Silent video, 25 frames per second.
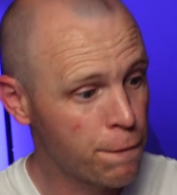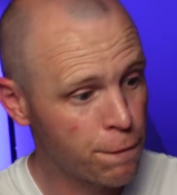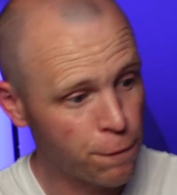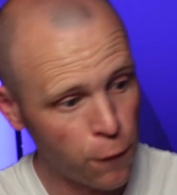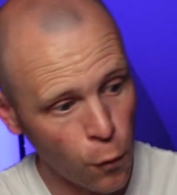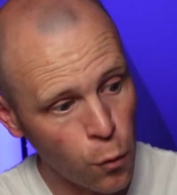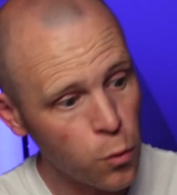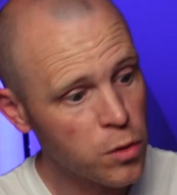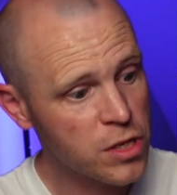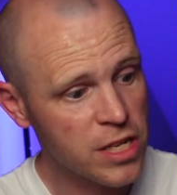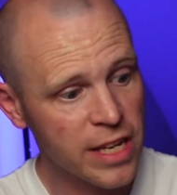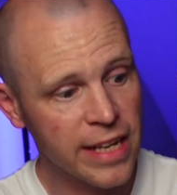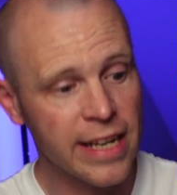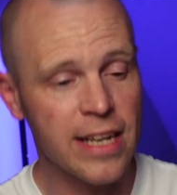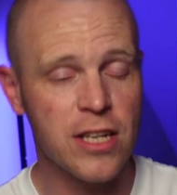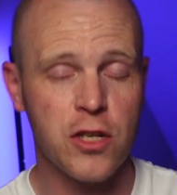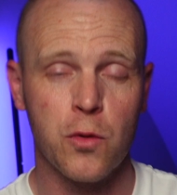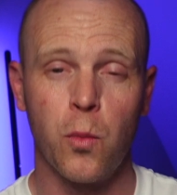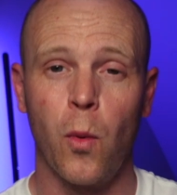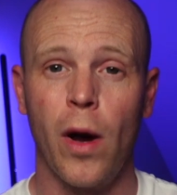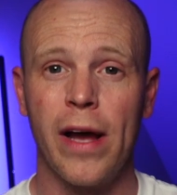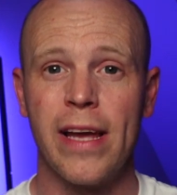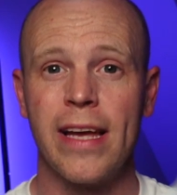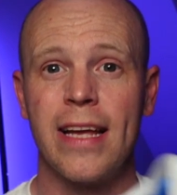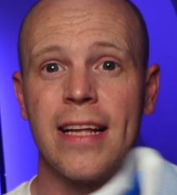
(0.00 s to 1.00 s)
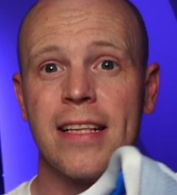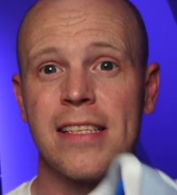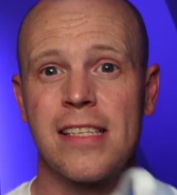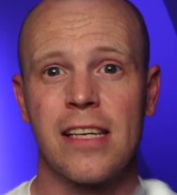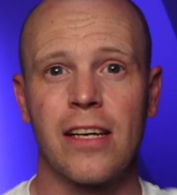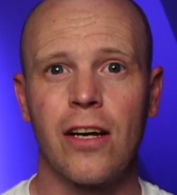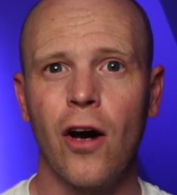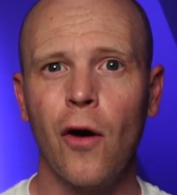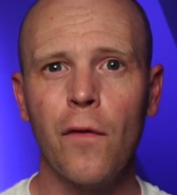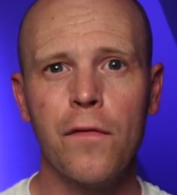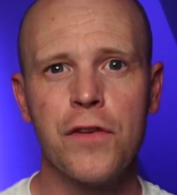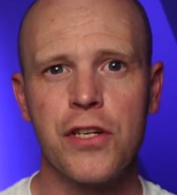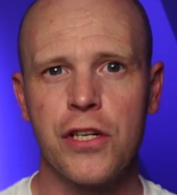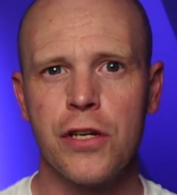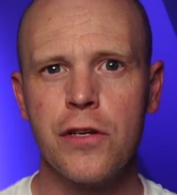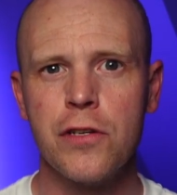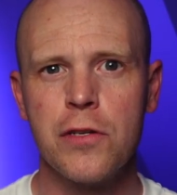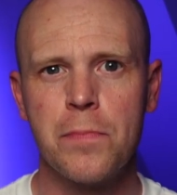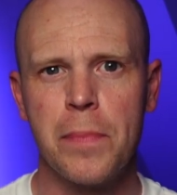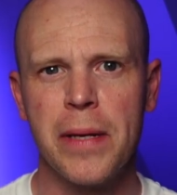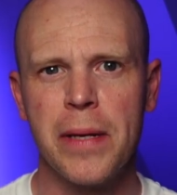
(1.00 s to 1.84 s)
forcing its way into golf shoes